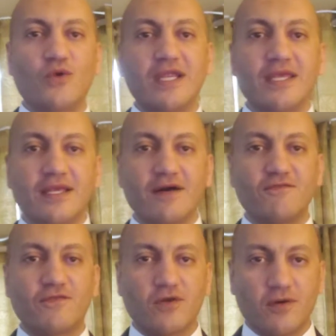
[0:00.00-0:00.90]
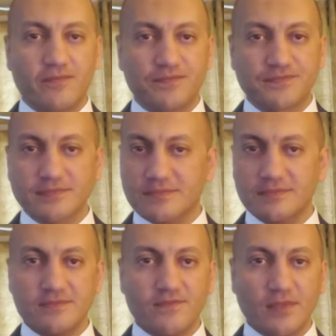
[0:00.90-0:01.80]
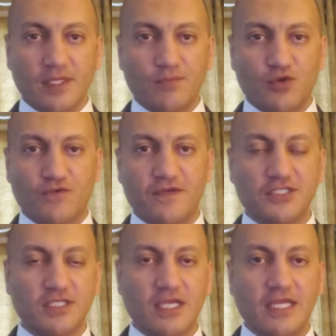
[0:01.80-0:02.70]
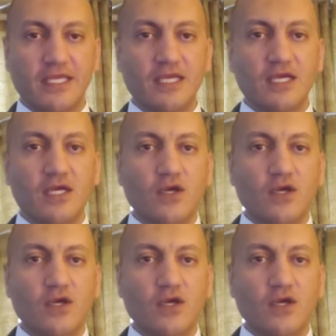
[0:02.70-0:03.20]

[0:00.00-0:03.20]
Where he come from professionally?